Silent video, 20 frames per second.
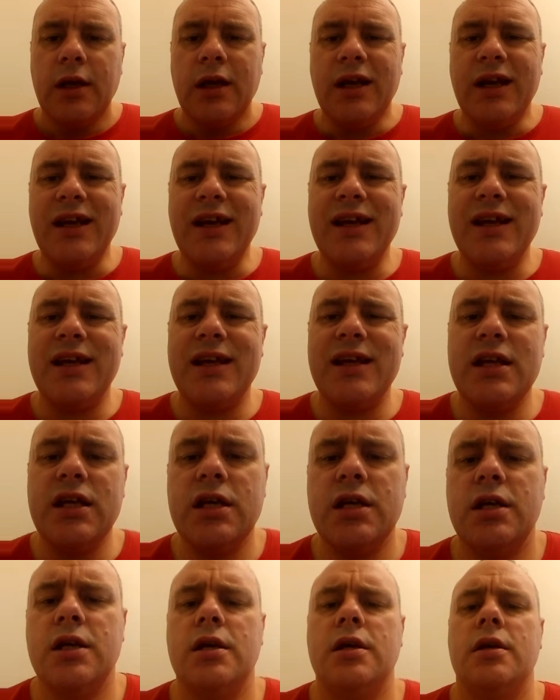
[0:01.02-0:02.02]
Enki,
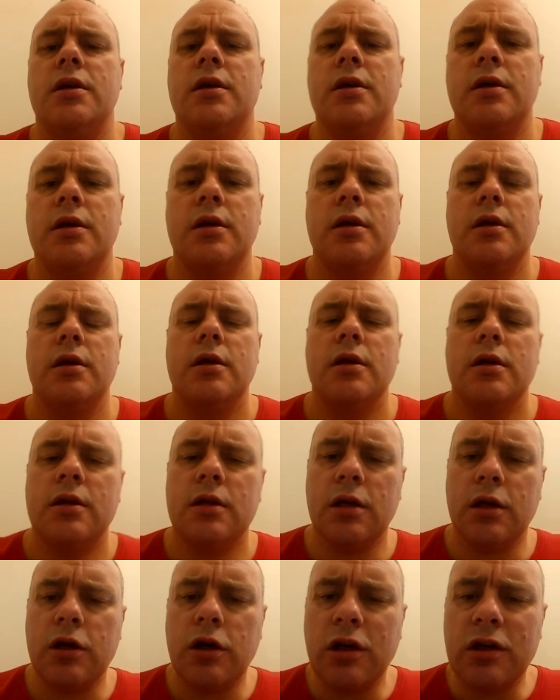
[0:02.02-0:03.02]

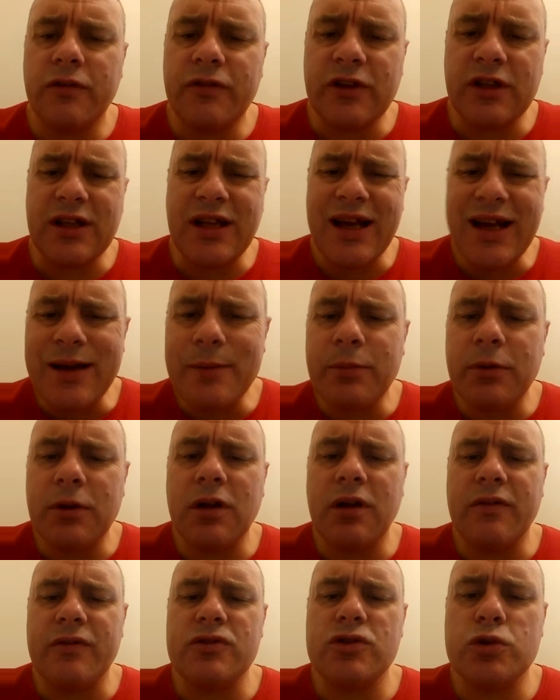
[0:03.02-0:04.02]
the god of the temple
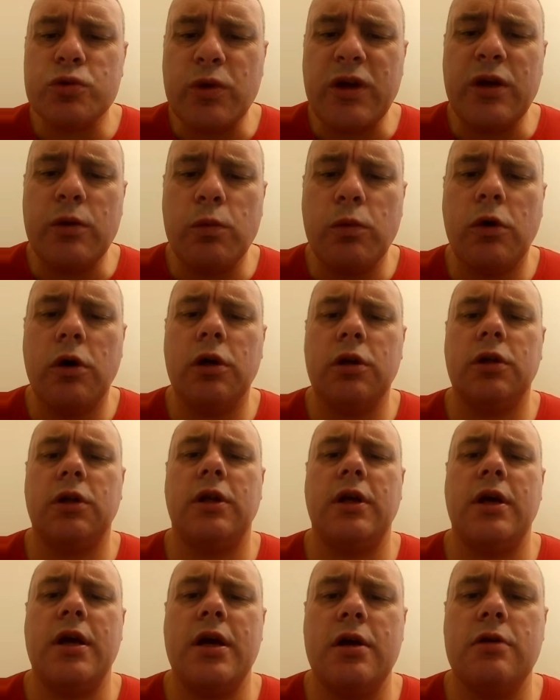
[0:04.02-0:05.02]
of sweet water,
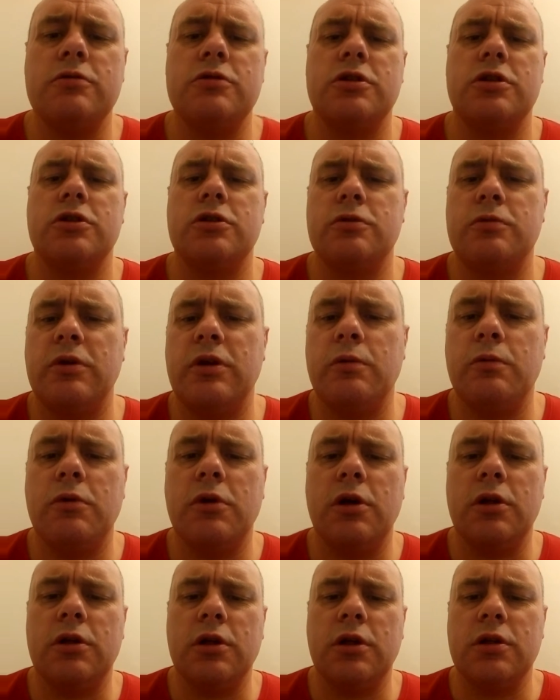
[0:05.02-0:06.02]
the house of sweet
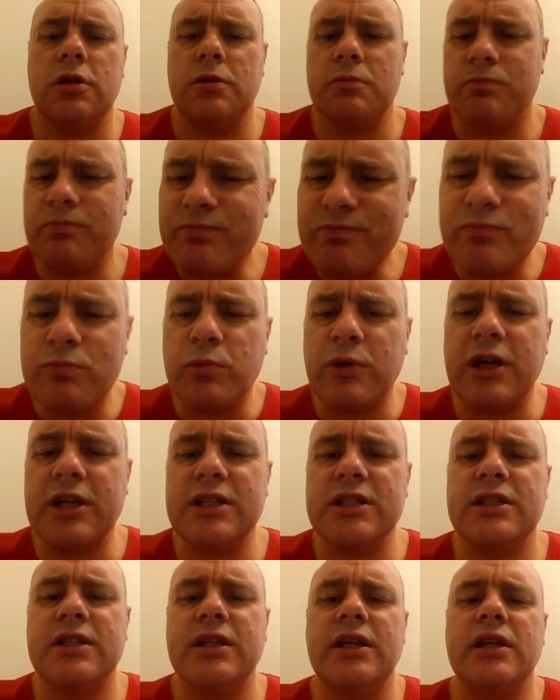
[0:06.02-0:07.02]
water, where they
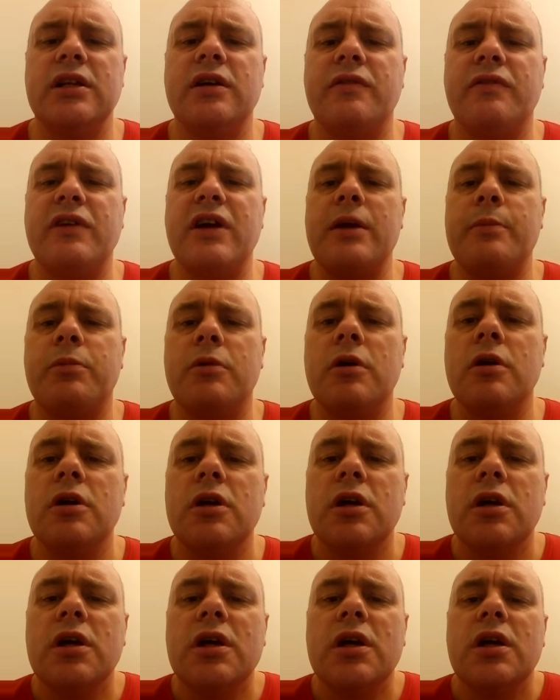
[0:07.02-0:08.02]
stayed of vapor.
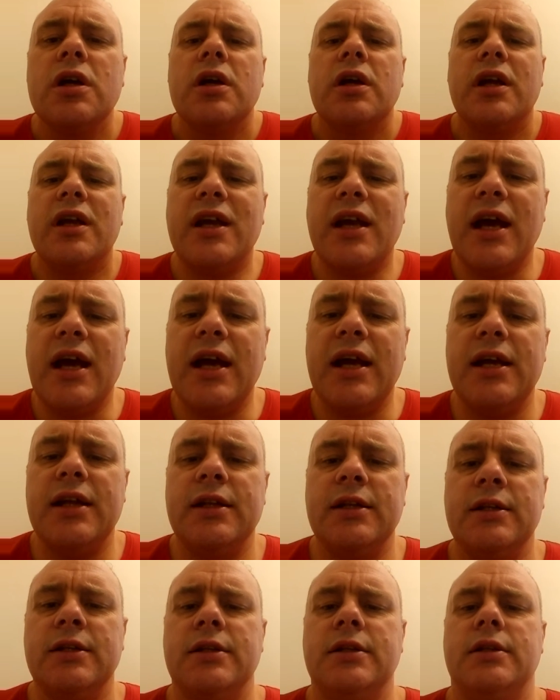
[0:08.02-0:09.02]

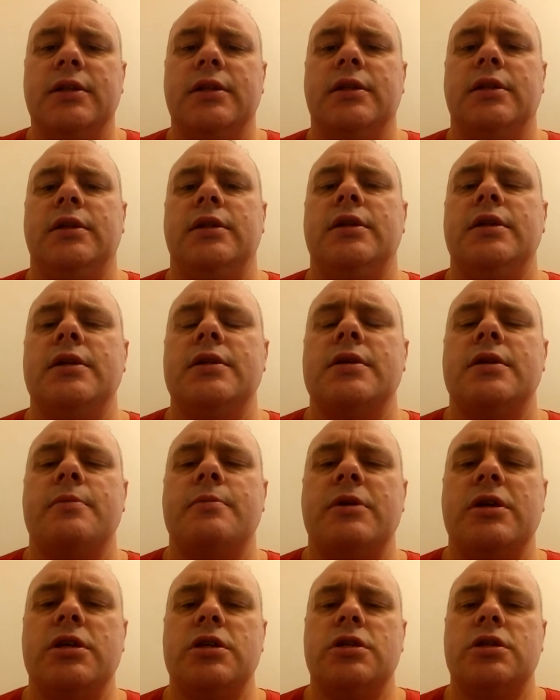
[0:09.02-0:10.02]
Cain,
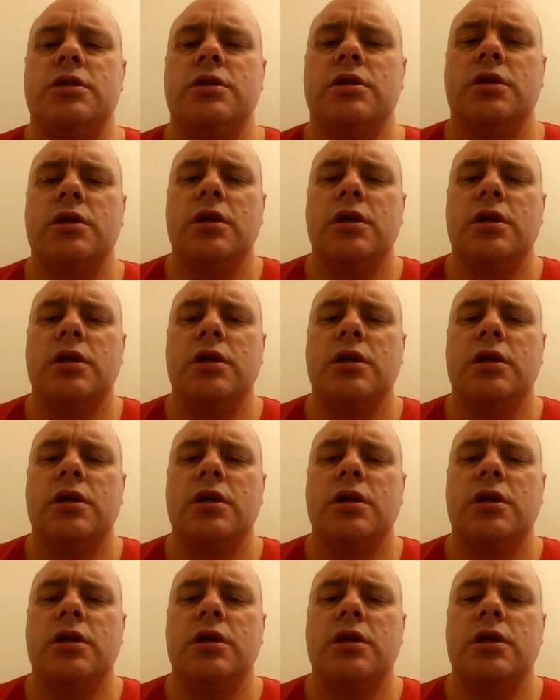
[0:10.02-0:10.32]
Gilgamesh.